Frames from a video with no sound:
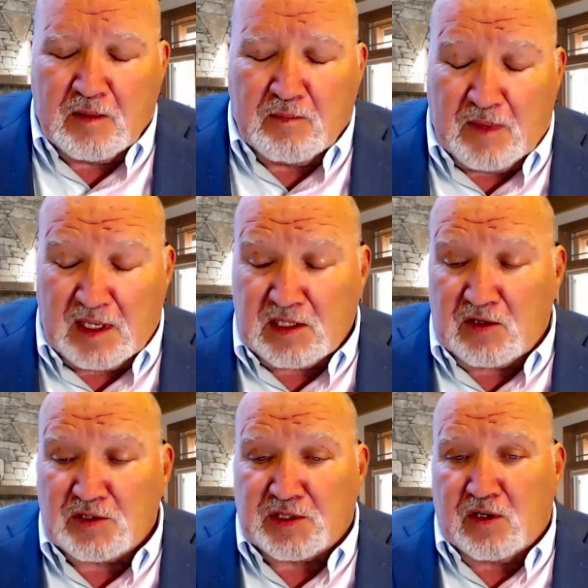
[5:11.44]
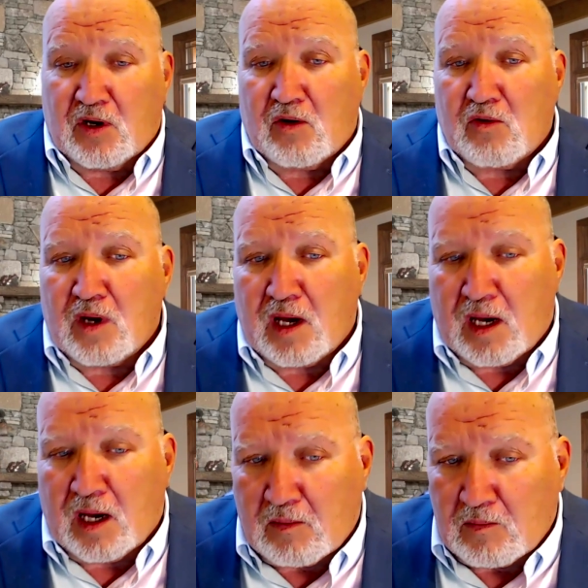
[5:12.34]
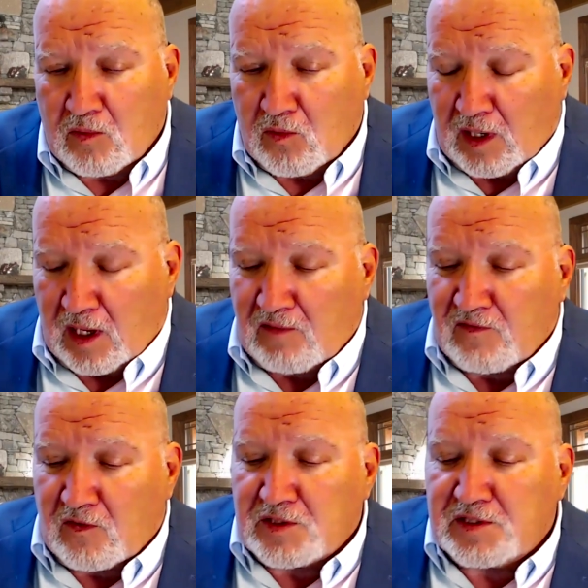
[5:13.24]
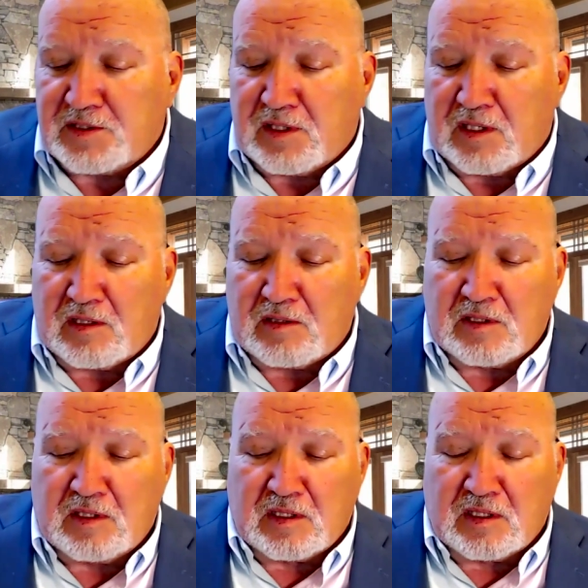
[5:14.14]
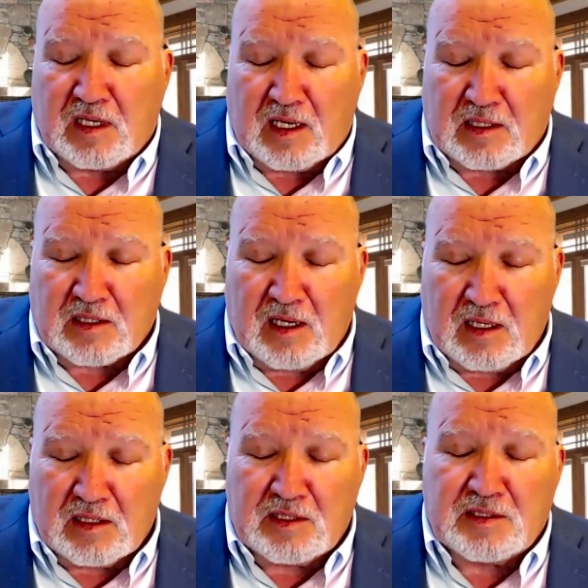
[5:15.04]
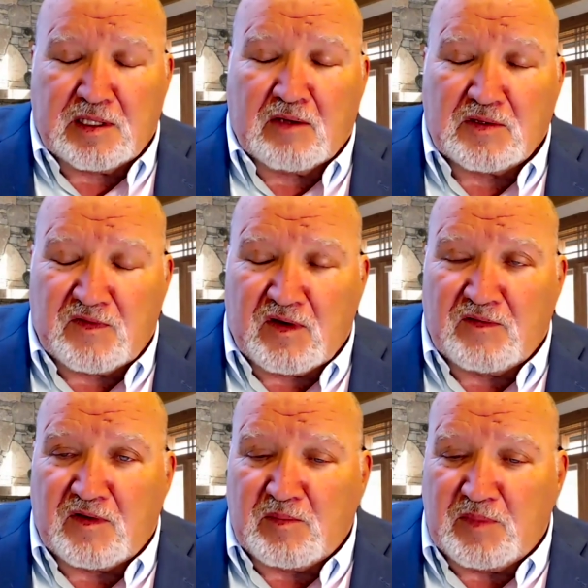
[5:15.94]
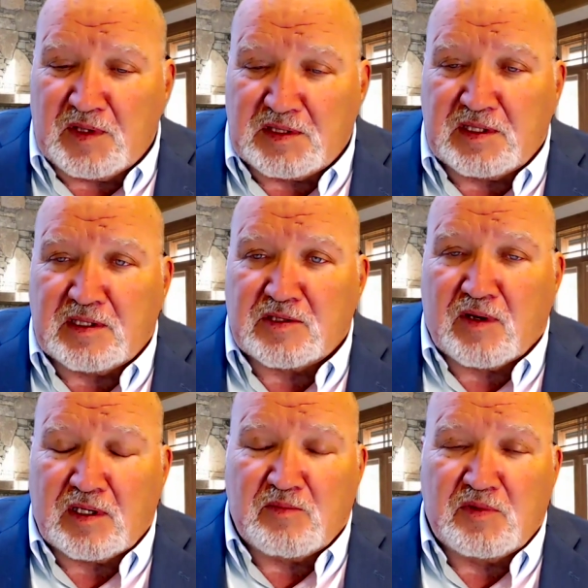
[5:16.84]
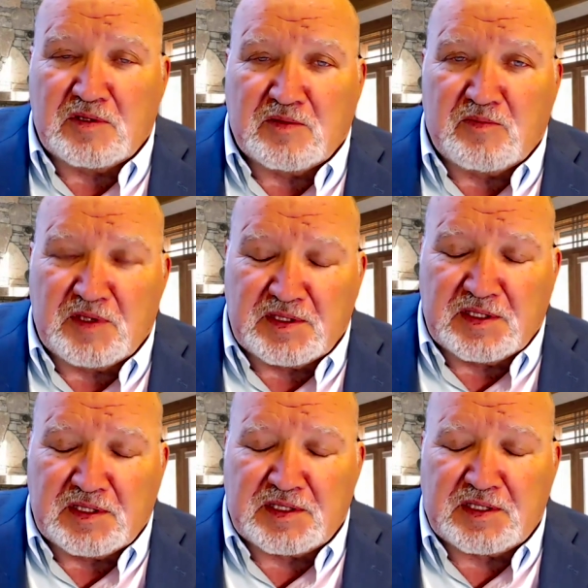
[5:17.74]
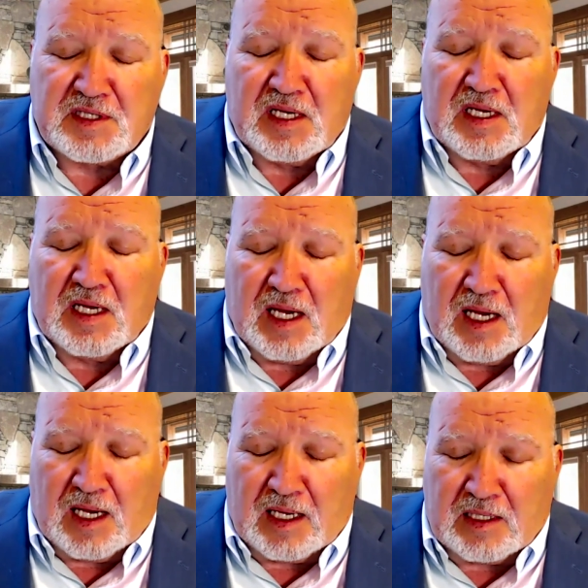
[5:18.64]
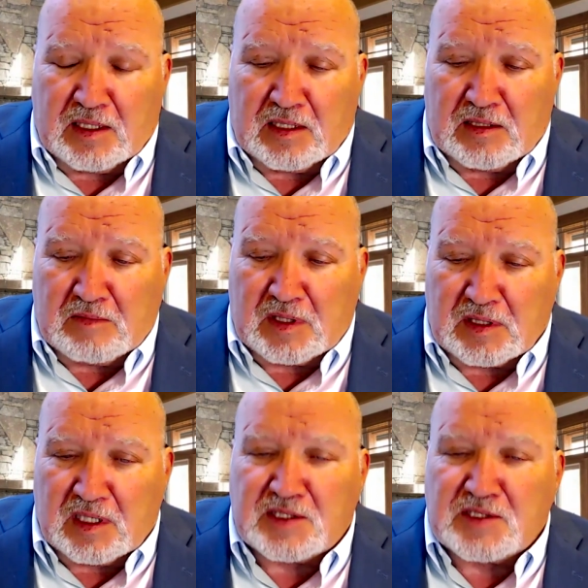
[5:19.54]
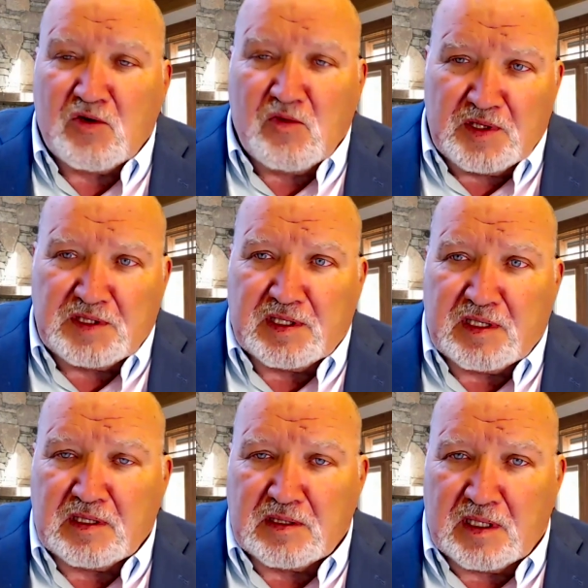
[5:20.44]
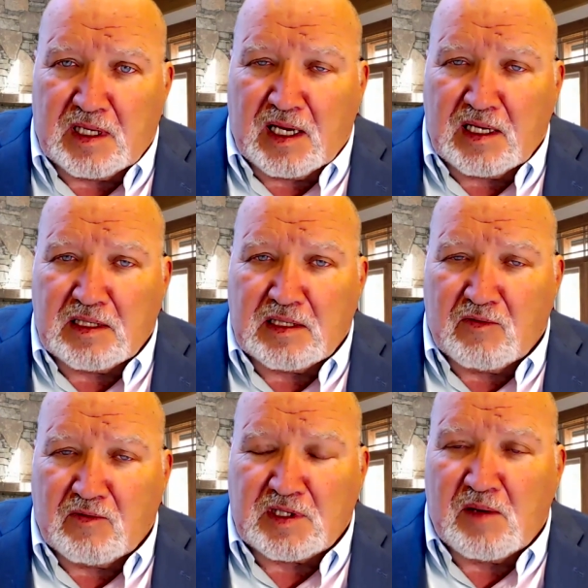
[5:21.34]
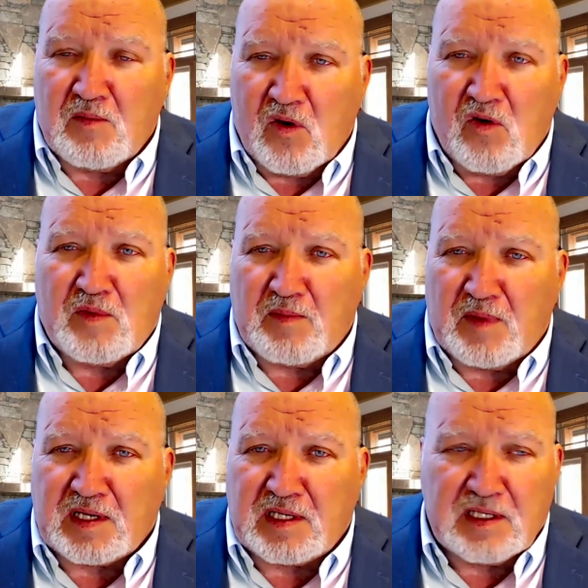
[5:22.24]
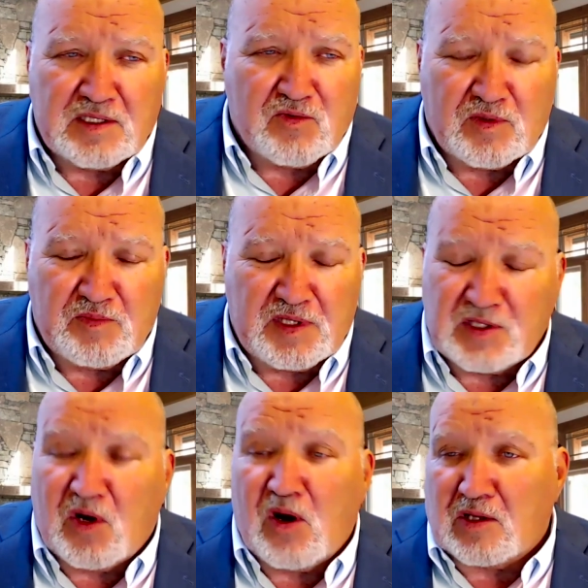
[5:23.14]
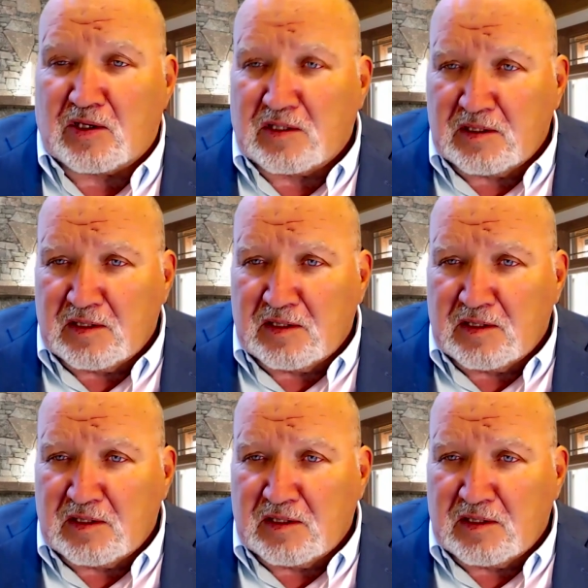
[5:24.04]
Many years ago, when I first got out of college and I was very, very busy and trying to build a business, I got so busy that I would come home and my kids would be taller.